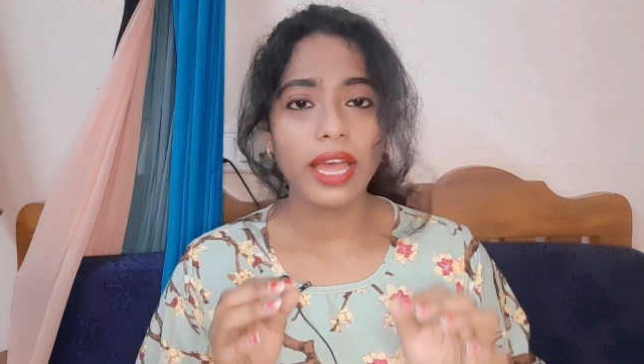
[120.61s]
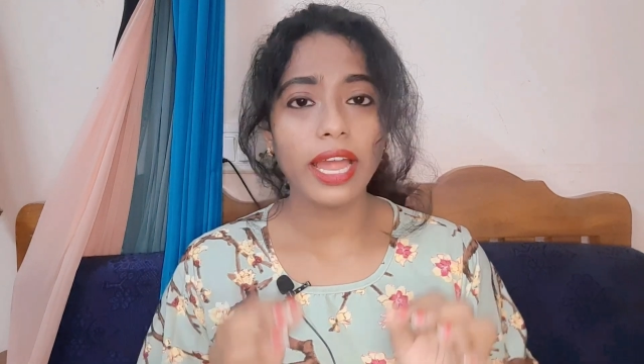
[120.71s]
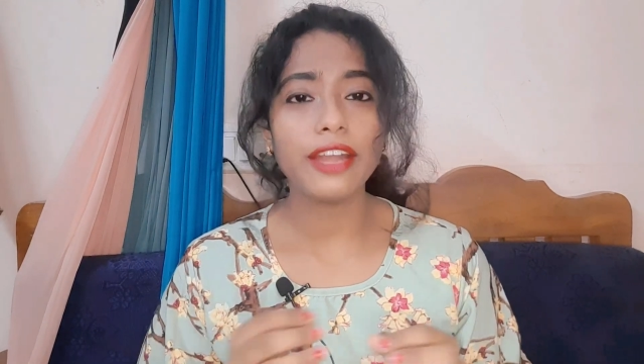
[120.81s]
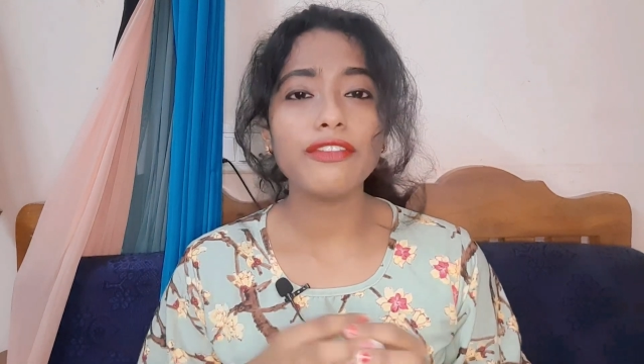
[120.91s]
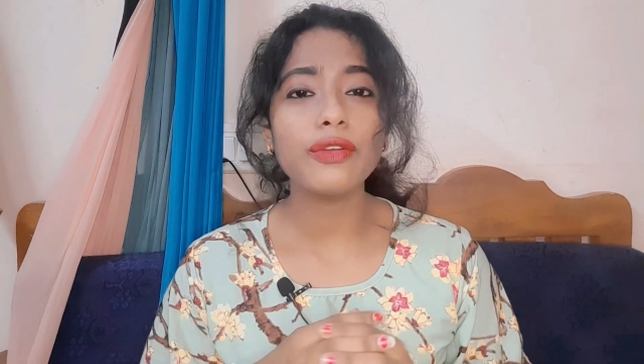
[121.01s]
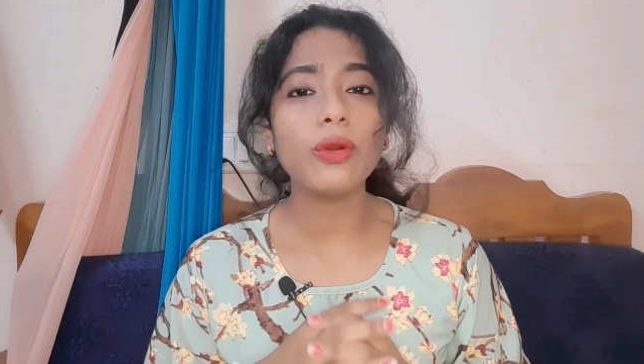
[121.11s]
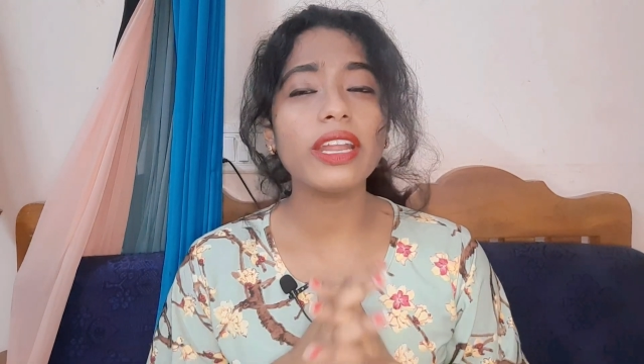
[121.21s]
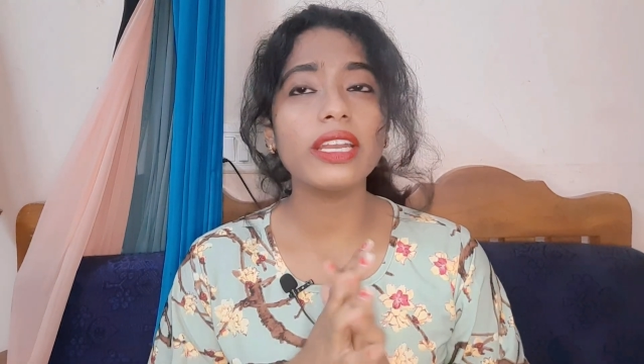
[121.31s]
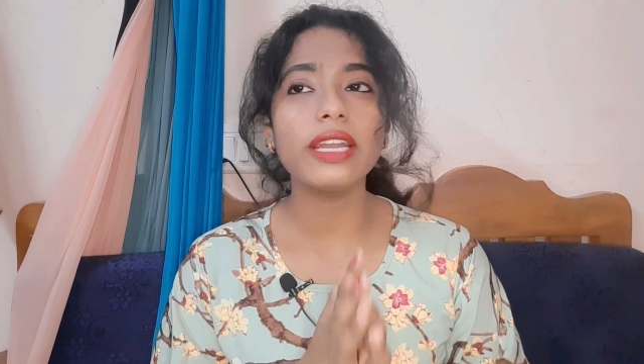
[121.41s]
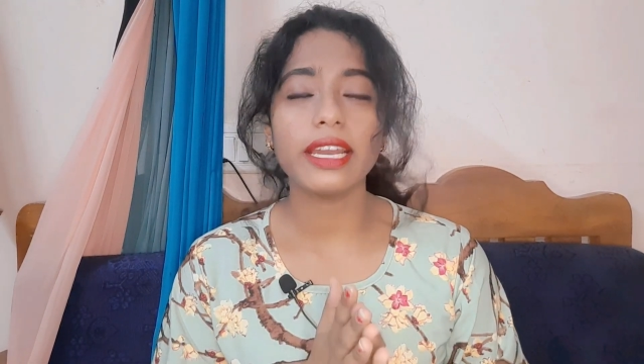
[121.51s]
And if you
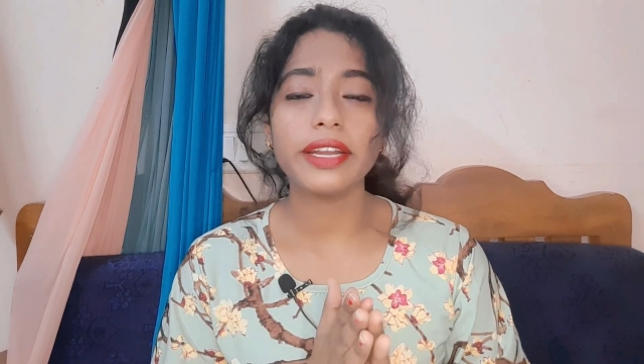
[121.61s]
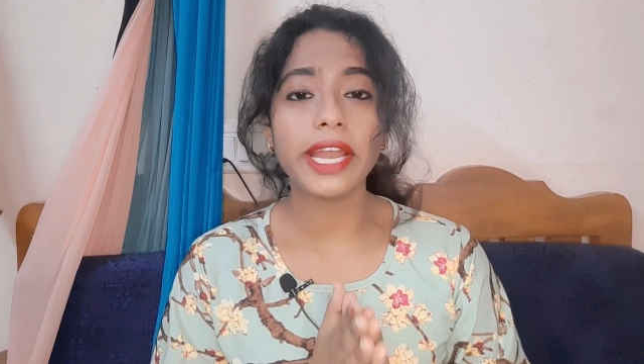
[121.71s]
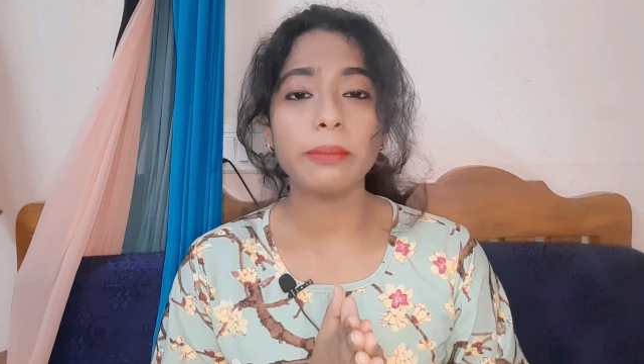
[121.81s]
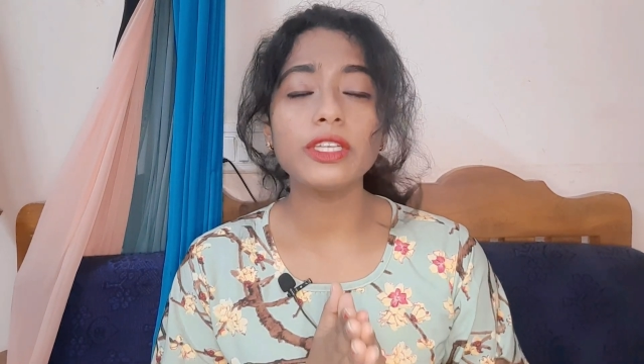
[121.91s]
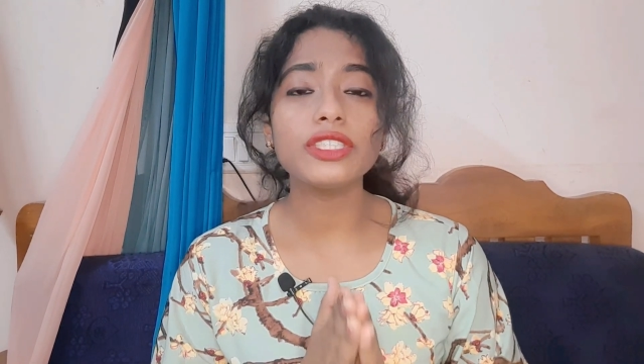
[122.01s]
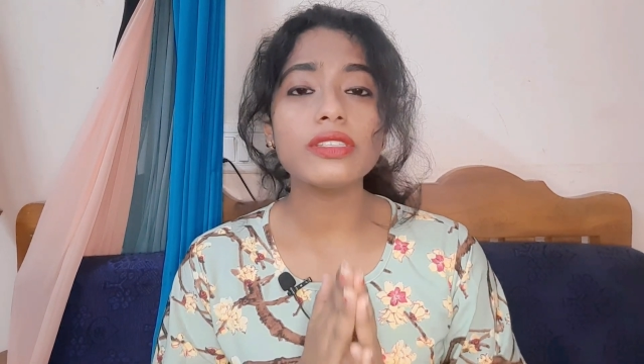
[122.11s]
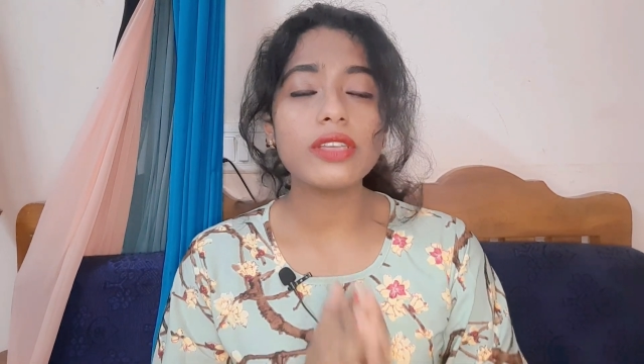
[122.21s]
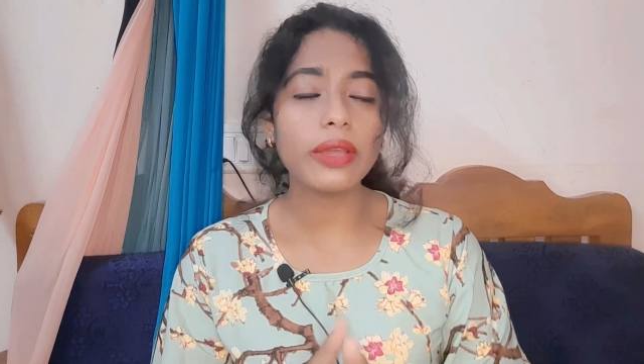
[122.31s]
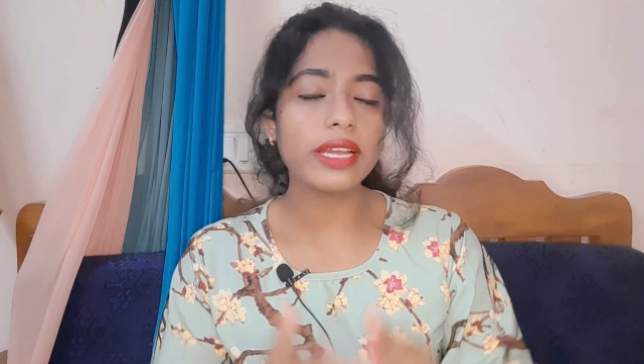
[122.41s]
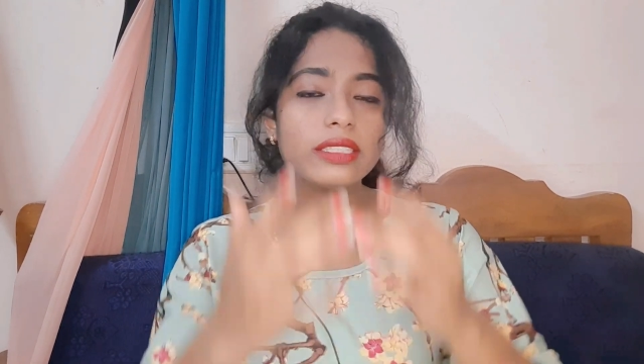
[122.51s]
want any direct admissions, you